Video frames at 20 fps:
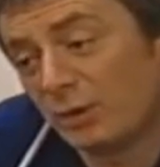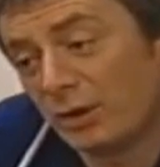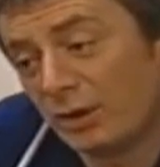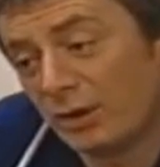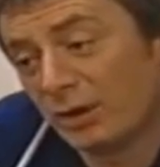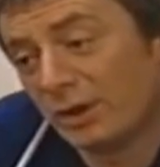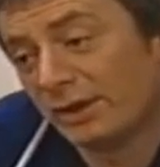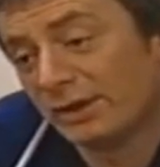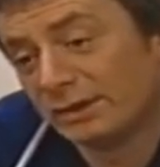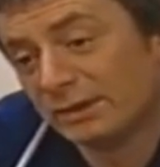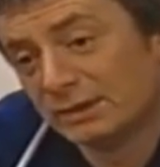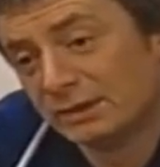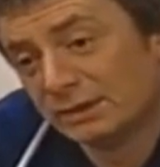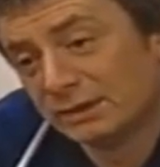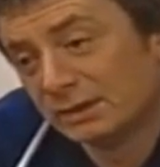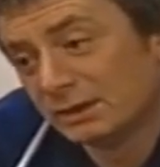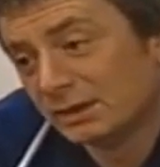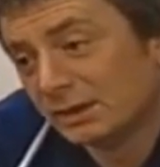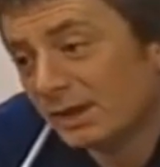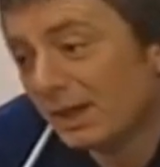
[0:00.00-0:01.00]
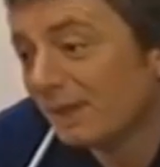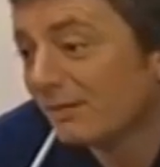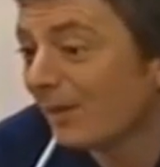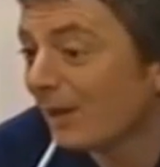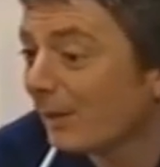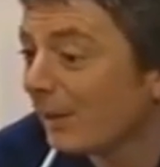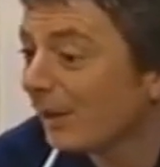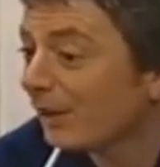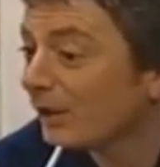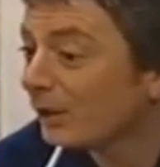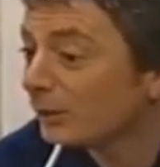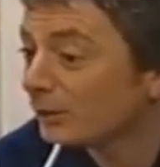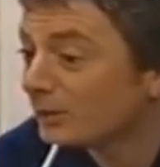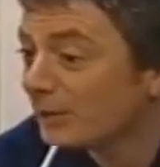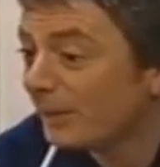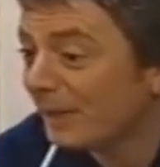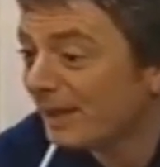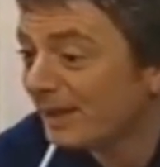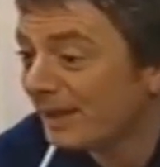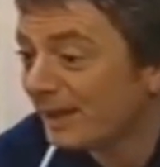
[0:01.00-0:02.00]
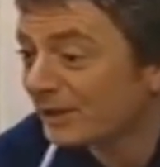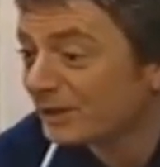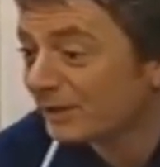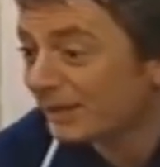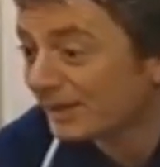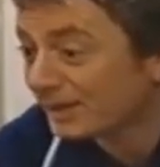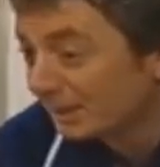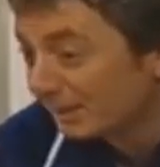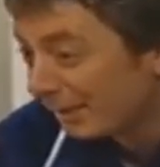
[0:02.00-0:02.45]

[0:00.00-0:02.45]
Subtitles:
worker. In fact, why don't you go to paediatrics?